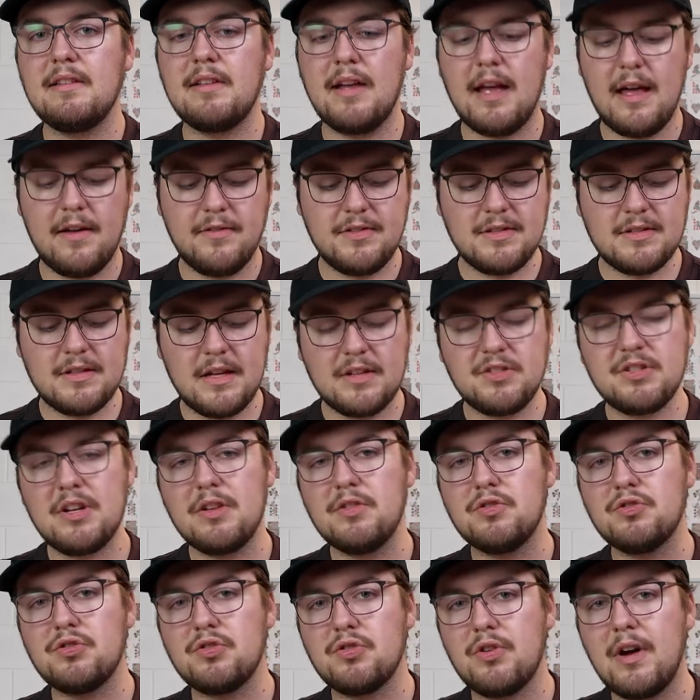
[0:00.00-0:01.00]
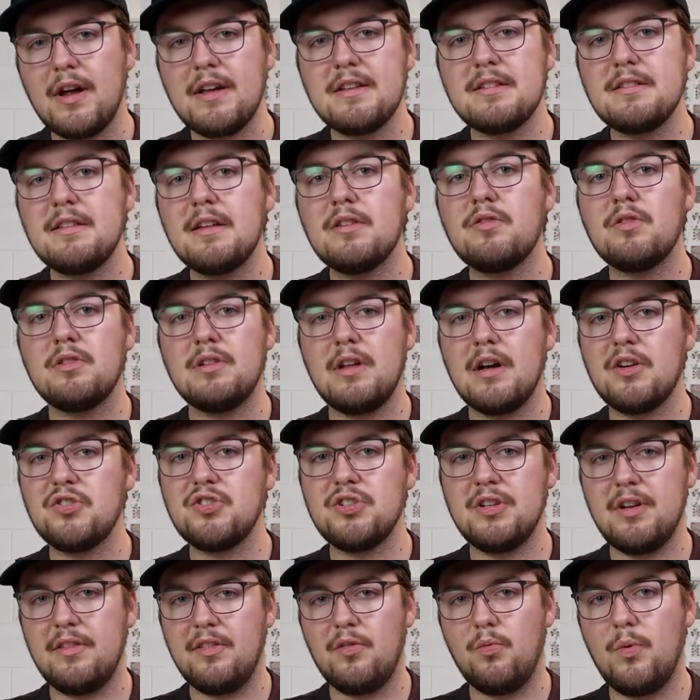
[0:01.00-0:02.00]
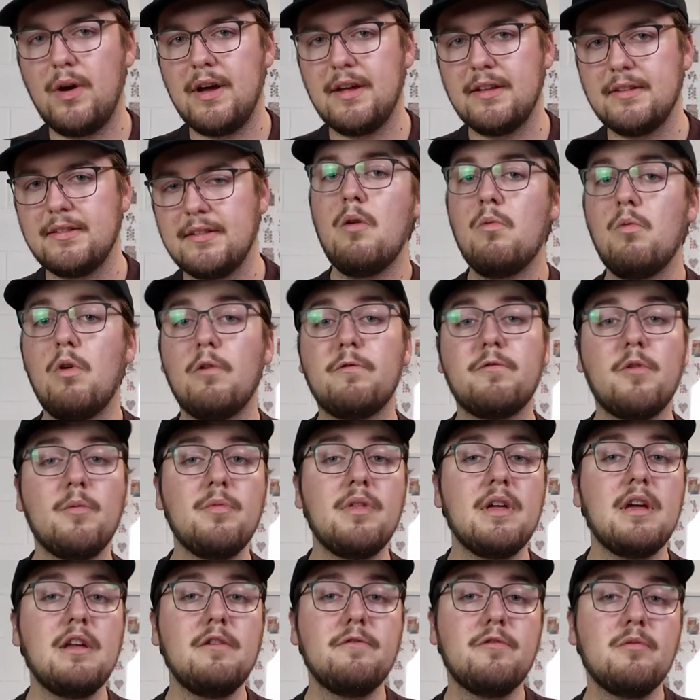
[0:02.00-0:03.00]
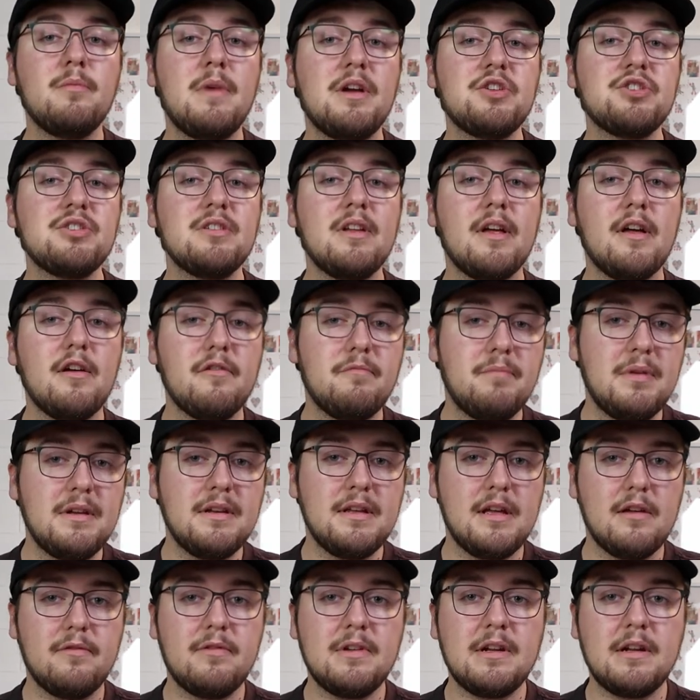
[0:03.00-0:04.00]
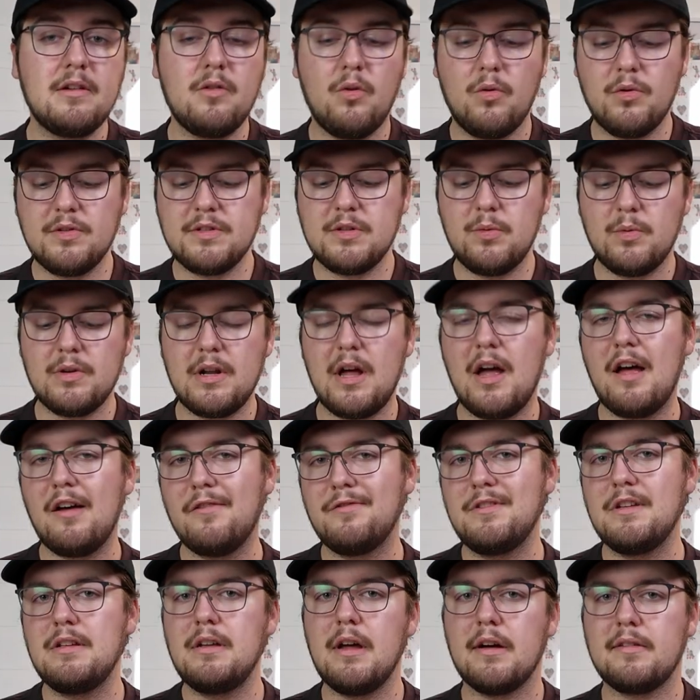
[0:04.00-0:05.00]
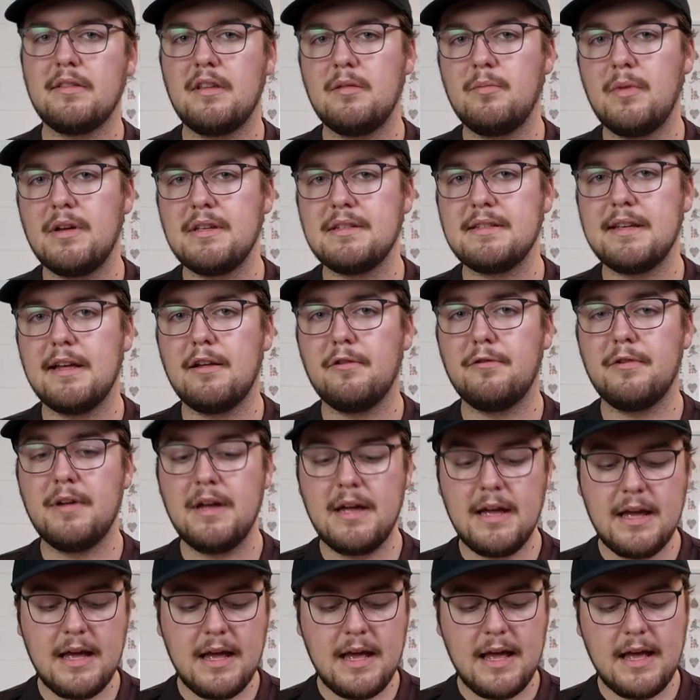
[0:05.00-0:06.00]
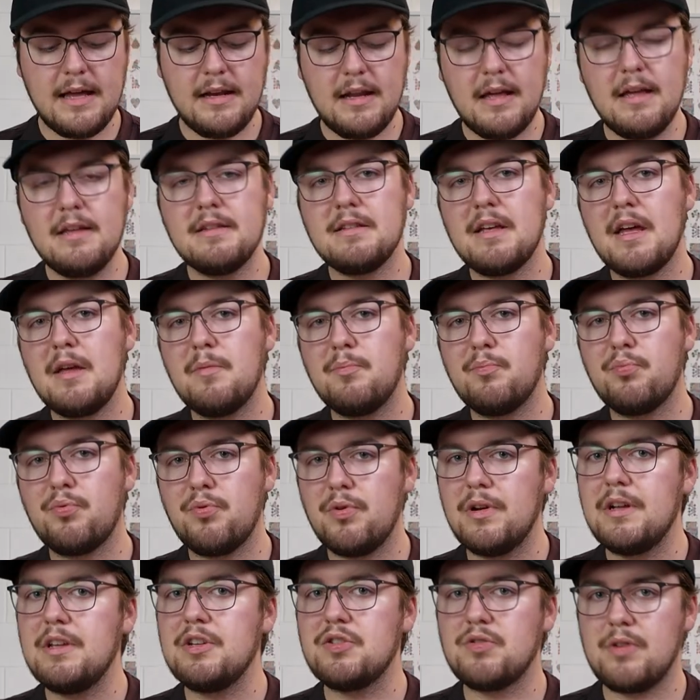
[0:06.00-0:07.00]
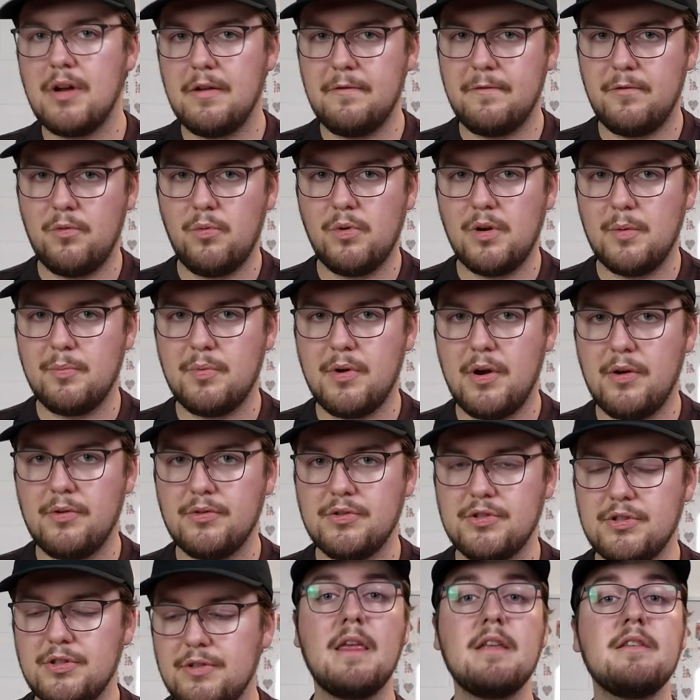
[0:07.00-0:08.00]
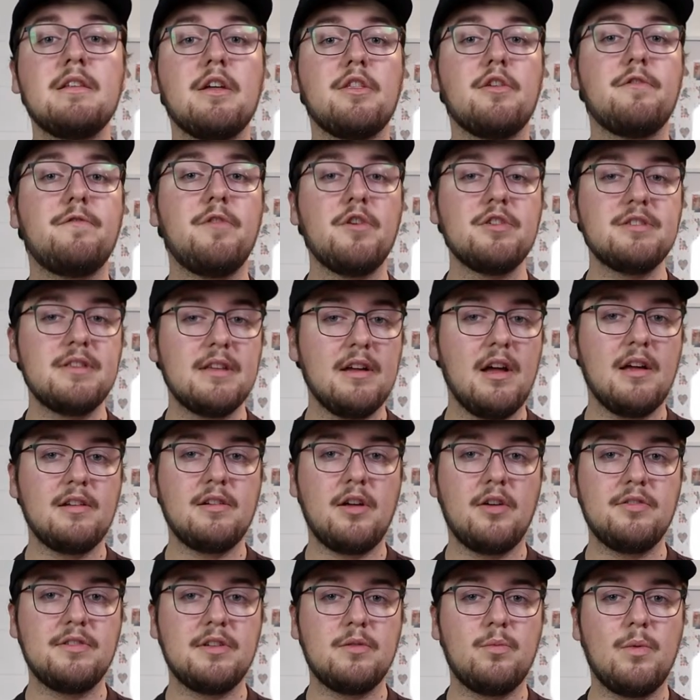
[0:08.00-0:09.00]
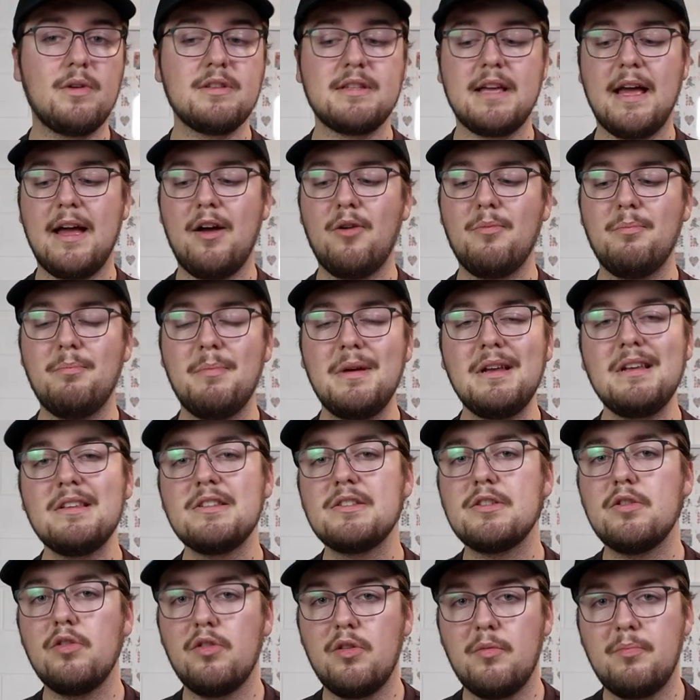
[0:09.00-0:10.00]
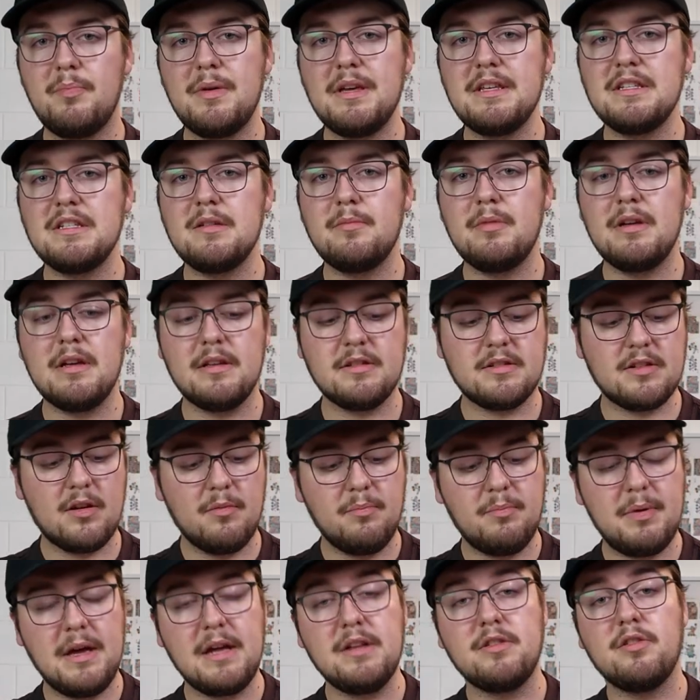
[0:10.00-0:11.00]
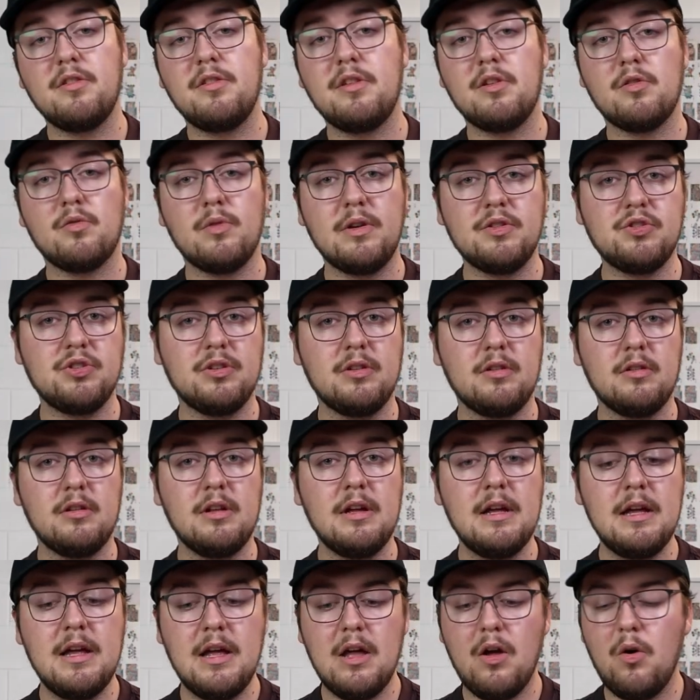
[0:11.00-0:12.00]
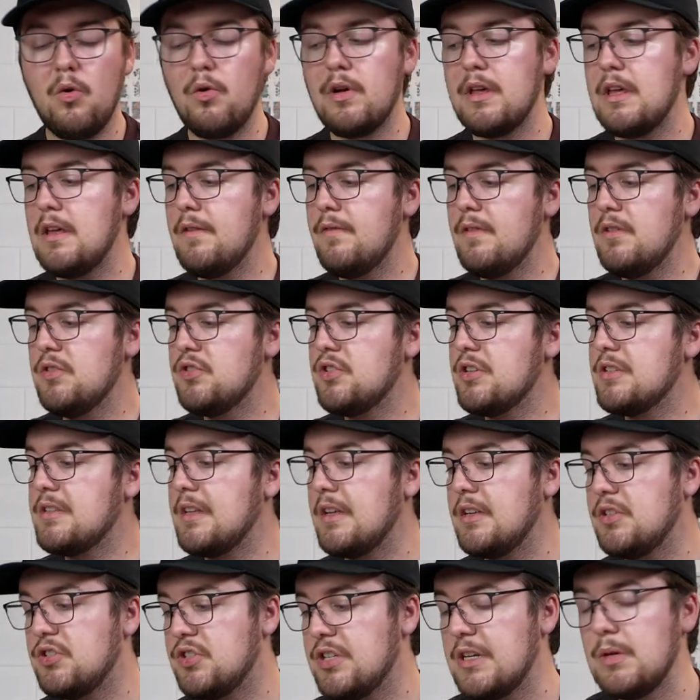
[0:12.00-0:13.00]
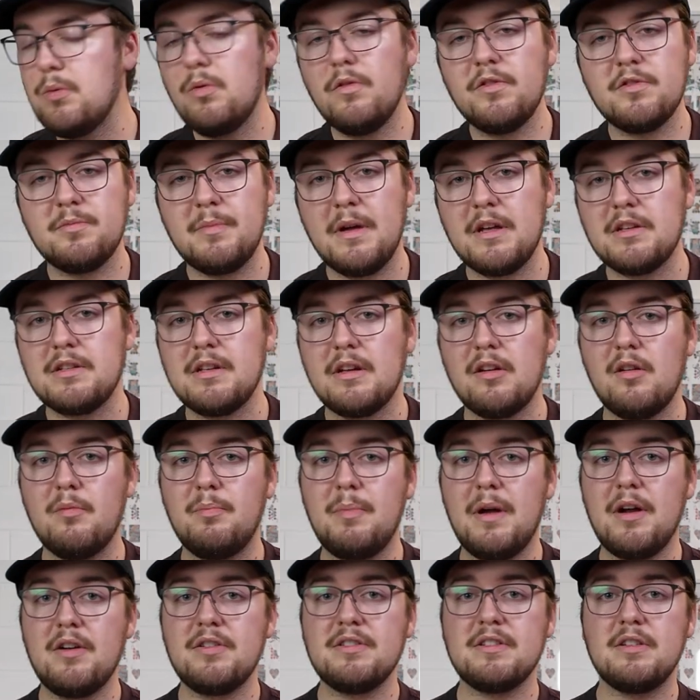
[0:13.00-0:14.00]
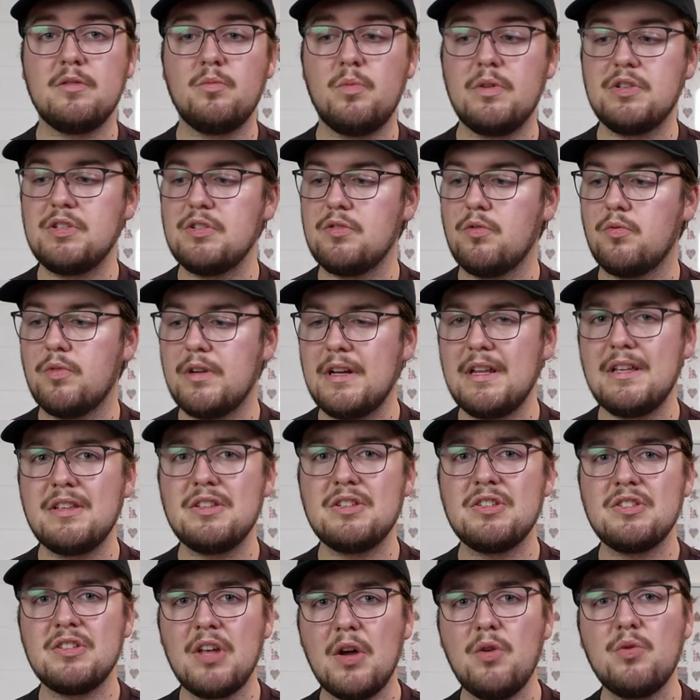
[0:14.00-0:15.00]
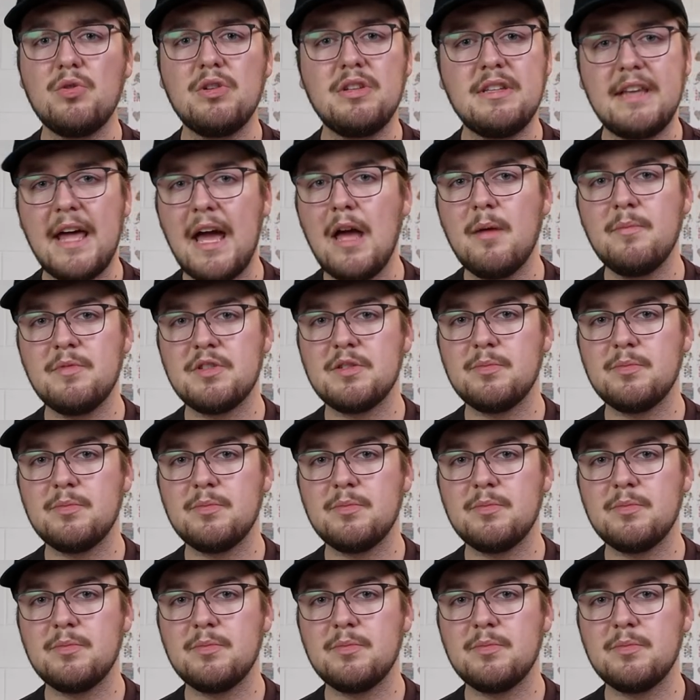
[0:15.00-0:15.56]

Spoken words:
to have such a drastic reduction in the weight. Well, from the information I've been given and also what I've deducted myself, it is a pretty straightforward approach. Now the first thing I noted was how minuscule the PCB is compared to the original, or even just a G-Wolf's mouse in comparison, which is already so damn